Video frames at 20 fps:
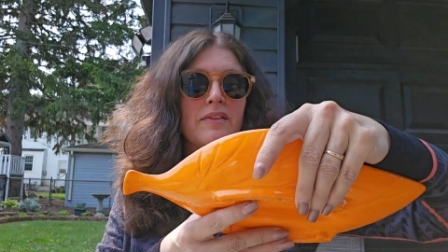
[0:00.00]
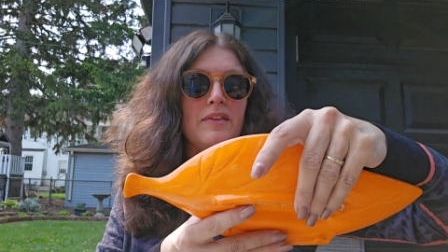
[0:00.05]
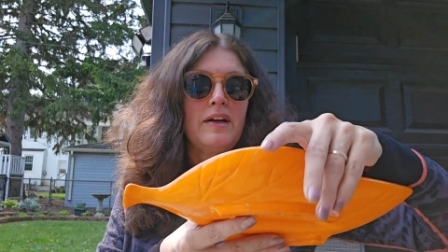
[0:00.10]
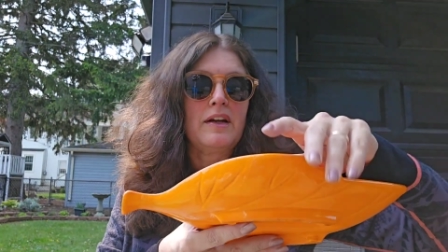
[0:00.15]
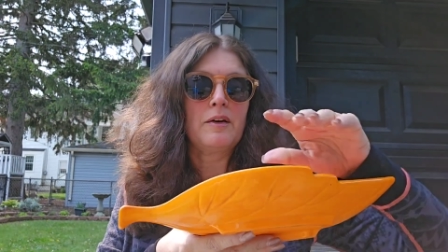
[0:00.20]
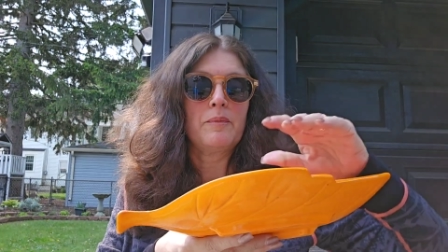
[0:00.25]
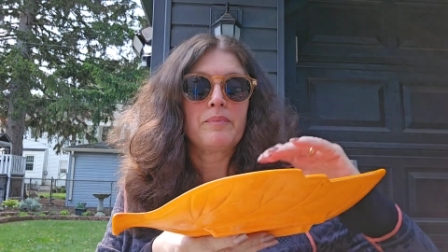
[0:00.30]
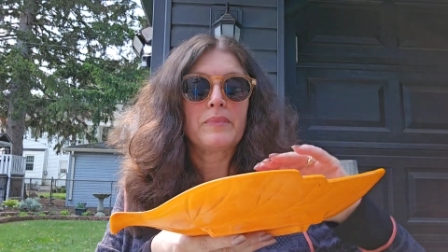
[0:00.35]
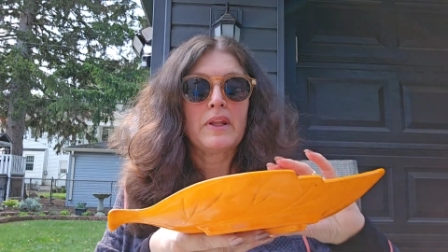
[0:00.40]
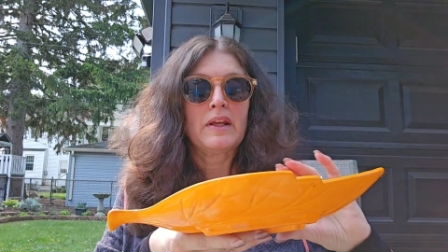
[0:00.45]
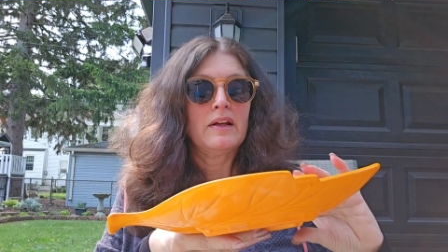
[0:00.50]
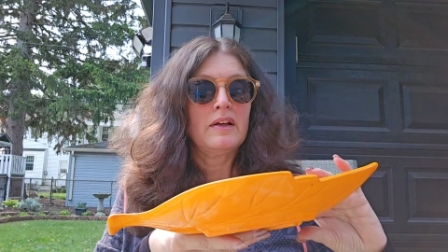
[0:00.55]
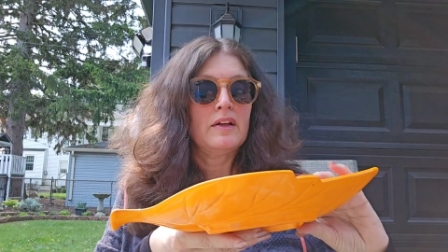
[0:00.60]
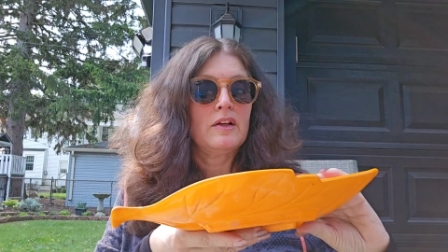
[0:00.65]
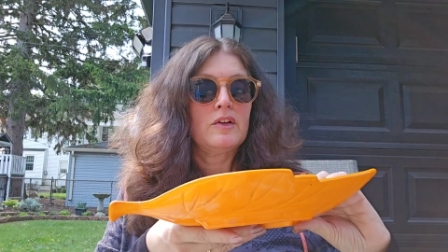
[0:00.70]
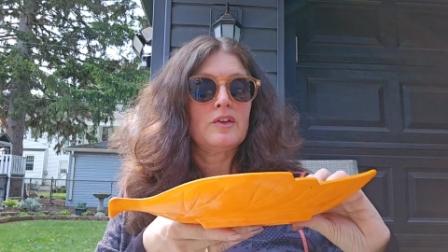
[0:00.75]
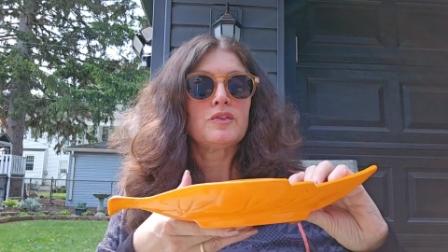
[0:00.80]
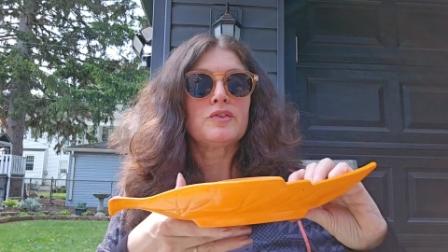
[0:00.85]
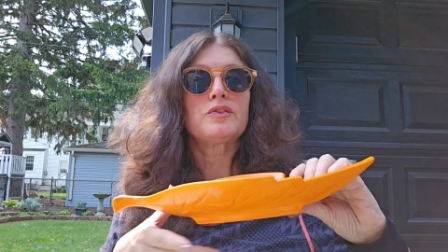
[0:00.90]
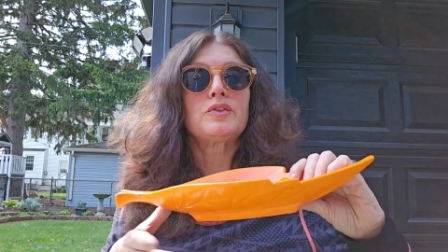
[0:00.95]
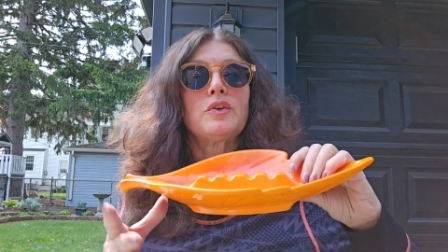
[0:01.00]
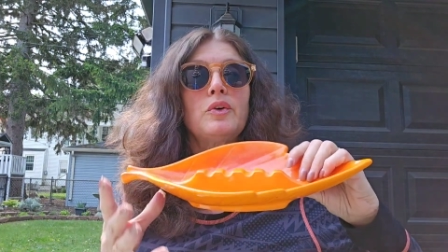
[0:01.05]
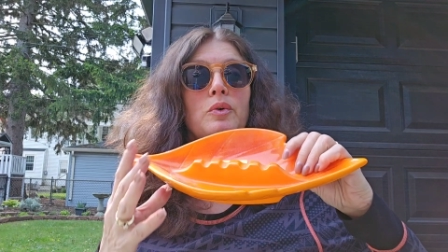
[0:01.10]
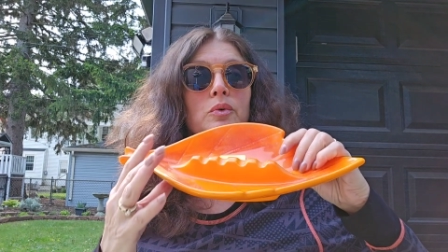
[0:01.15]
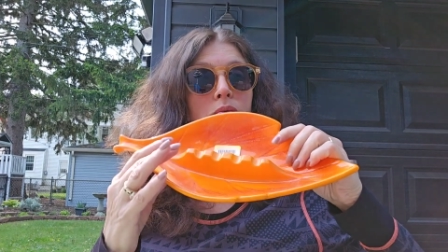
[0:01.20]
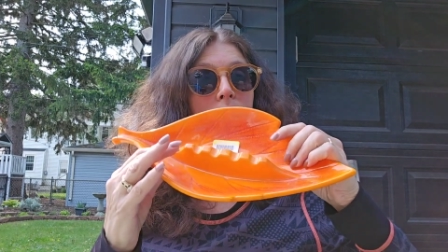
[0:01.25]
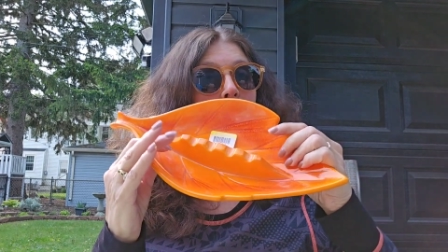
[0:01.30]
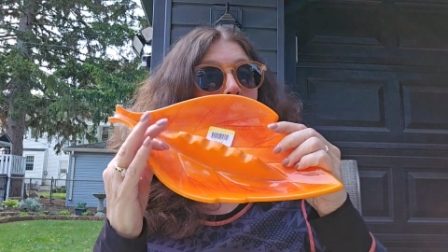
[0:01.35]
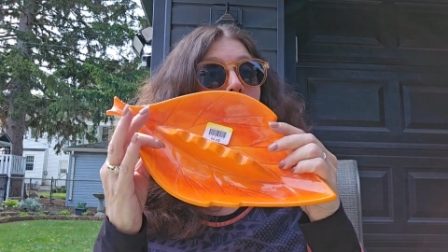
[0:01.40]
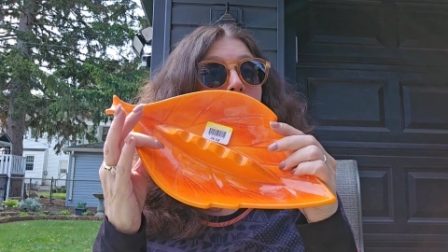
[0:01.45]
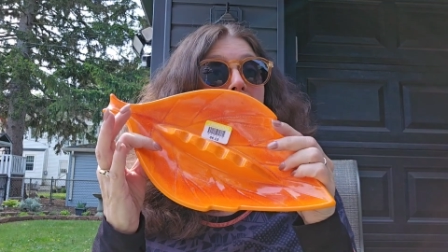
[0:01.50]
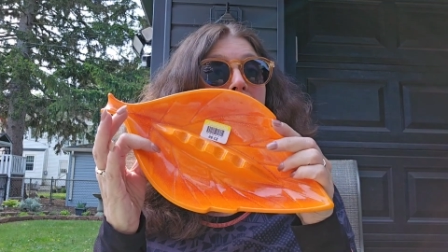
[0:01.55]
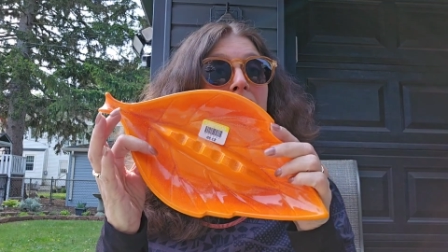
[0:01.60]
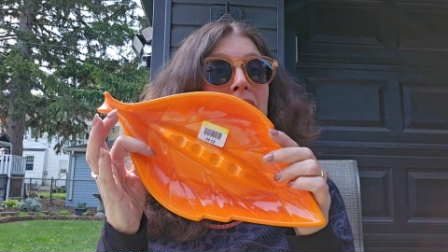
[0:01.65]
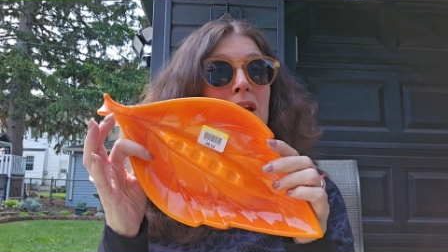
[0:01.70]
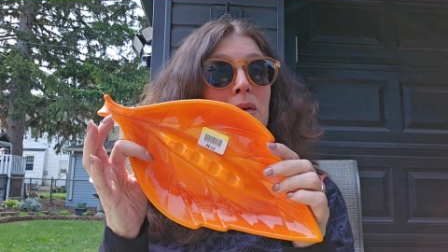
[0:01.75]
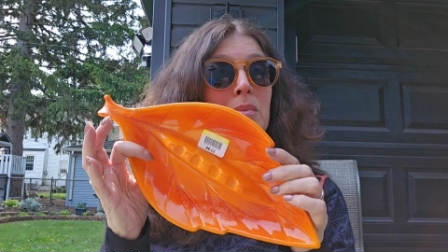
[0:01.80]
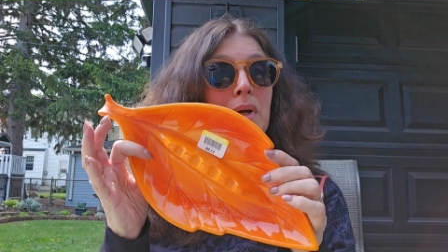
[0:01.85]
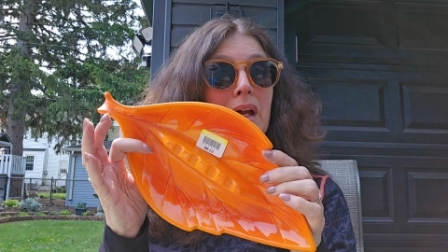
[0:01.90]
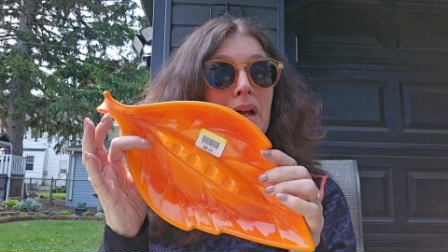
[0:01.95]
there. So on
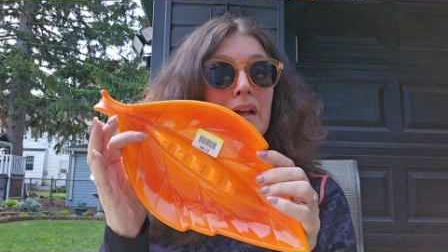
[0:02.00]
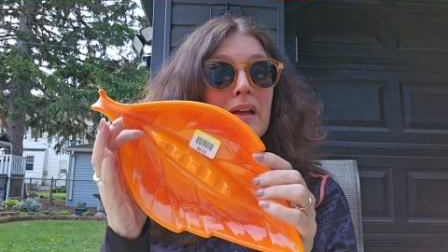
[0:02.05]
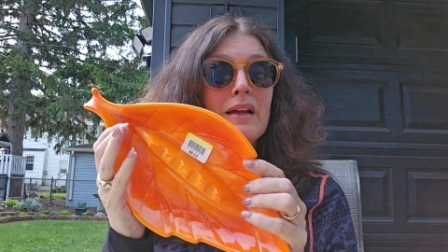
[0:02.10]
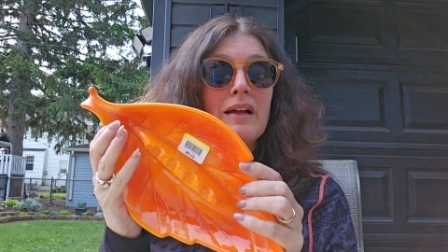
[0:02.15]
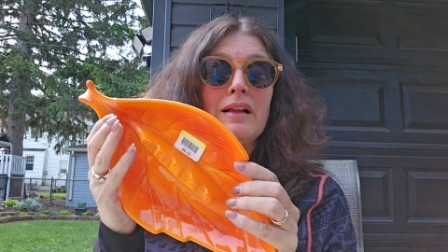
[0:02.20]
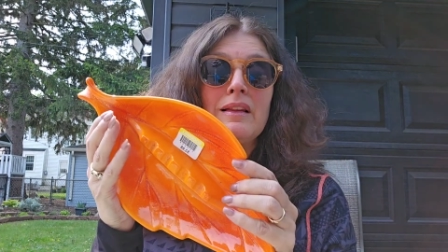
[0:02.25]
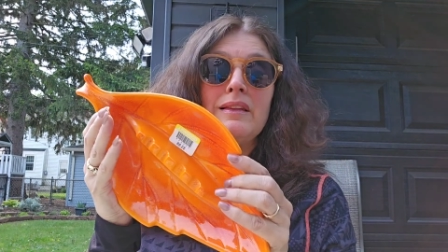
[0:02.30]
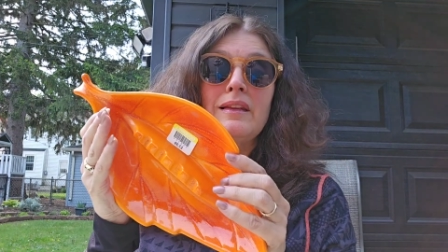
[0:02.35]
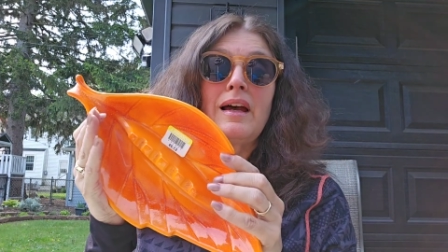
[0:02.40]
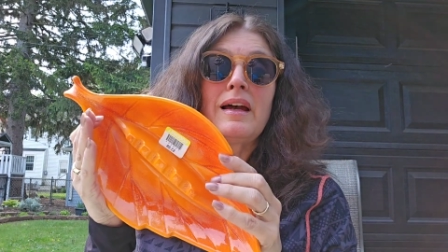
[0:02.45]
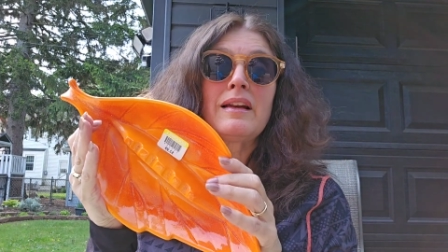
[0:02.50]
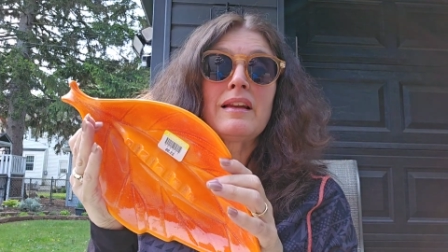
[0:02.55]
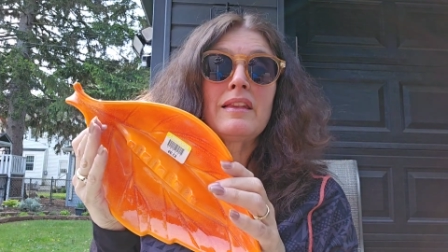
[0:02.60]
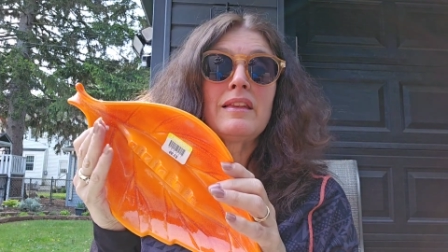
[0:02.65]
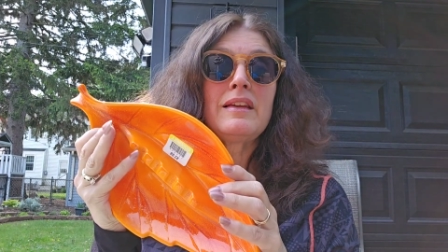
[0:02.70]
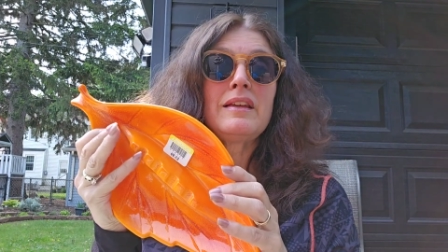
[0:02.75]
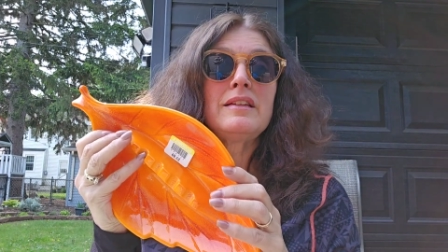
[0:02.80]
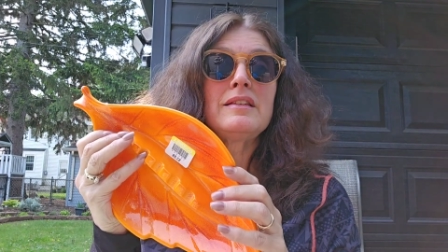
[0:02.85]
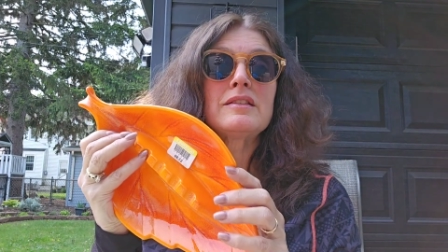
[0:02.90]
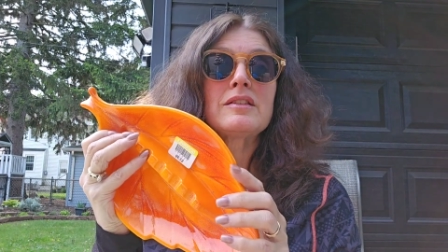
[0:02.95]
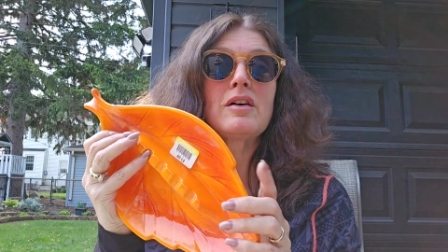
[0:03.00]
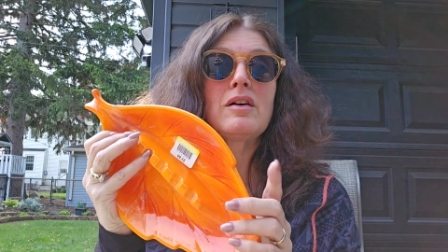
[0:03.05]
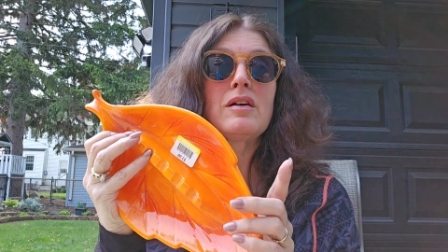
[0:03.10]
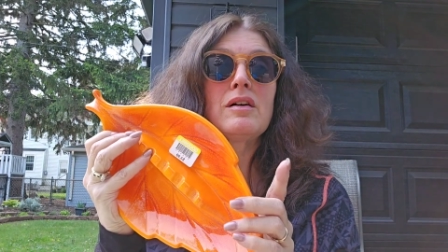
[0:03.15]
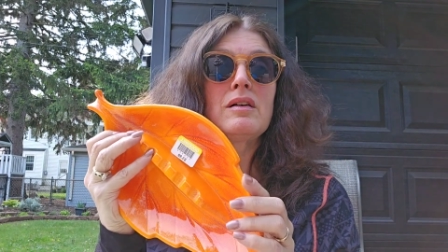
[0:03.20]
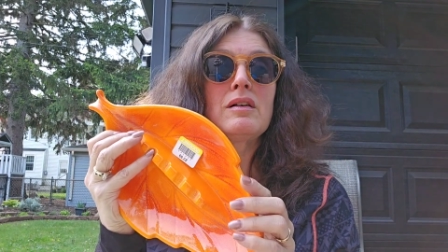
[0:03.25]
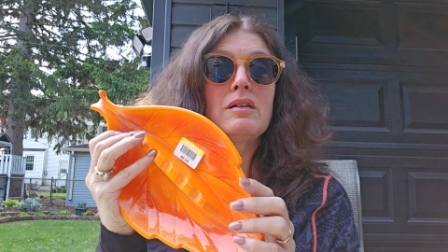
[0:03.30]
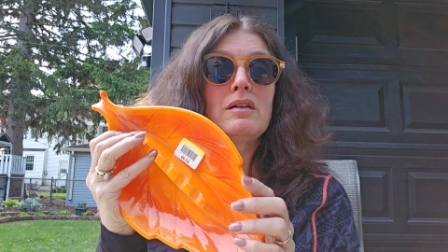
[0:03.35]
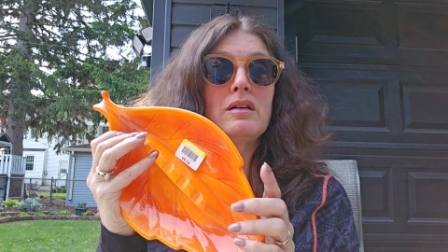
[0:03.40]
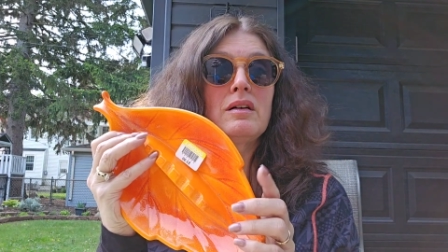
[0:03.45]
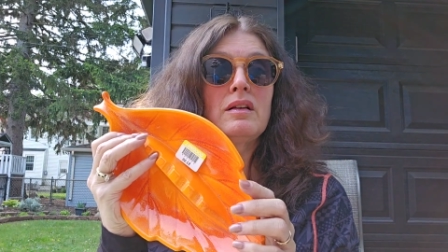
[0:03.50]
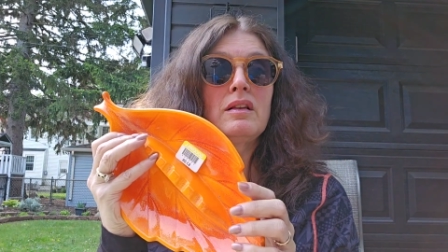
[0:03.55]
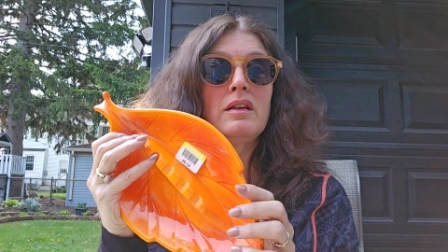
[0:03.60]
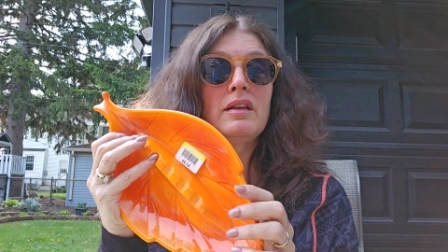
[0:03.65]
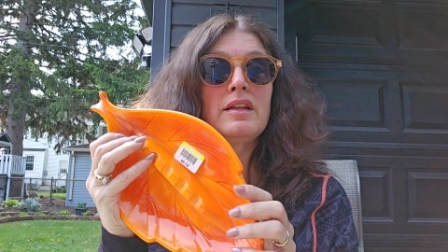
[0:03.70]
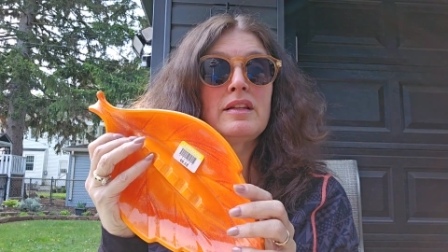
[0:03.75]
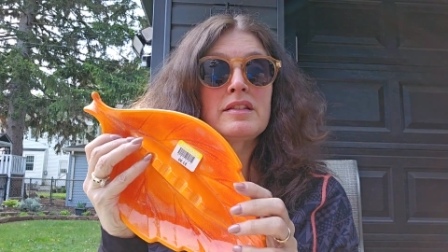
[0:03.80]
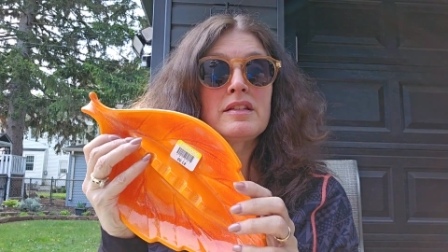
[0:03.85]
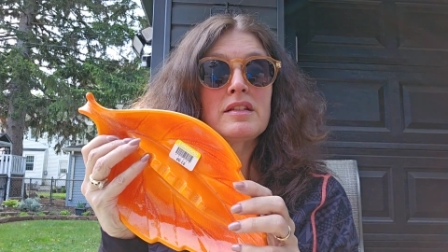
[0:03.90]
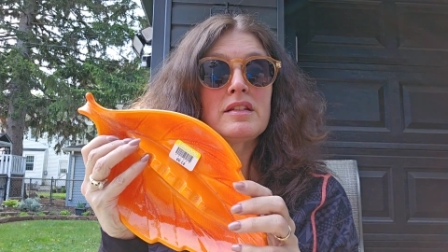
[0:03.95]
eBay, a lot of these are
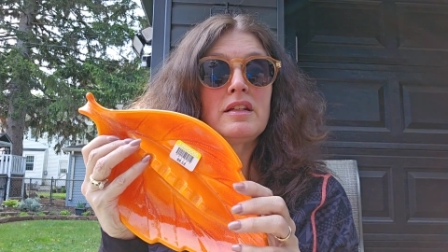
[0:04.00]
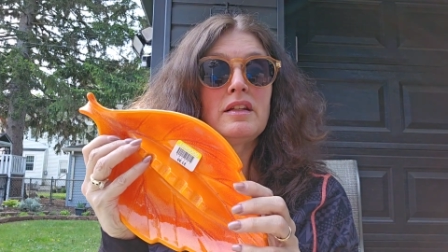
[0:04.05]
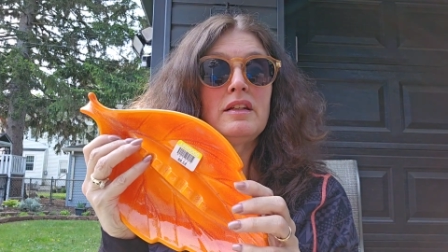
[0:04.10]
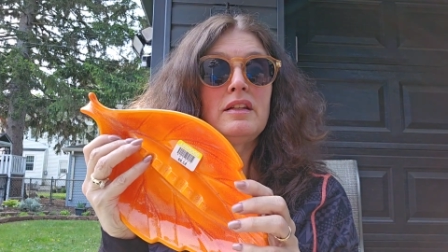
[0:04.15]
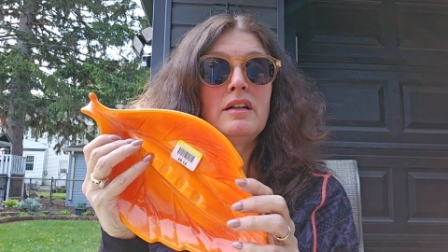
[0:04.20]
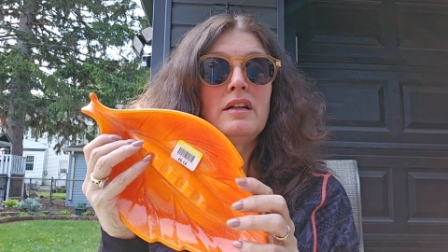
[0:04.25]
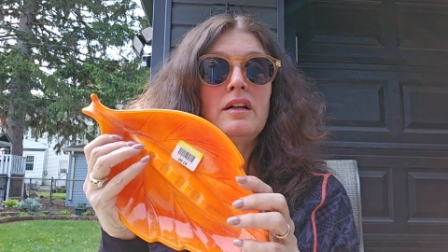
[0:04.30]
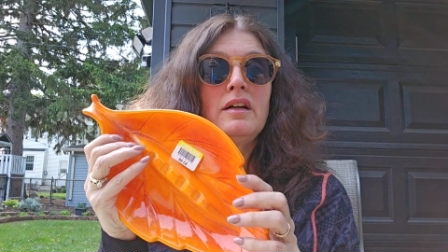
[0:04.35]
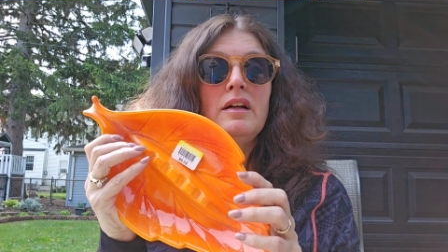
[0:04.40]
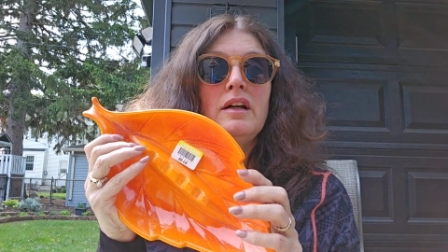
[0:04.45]
listed